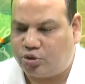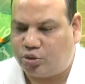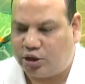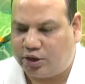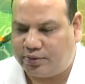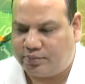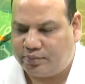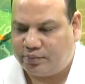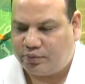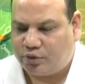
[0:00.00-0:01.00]
holding
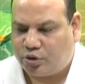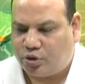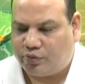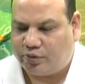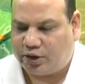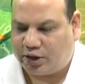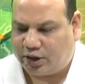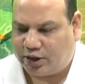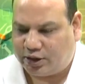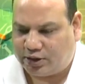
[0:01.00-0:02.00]
of the
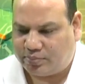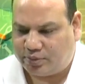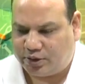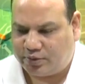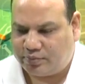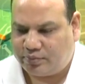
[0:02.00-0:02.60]
target company.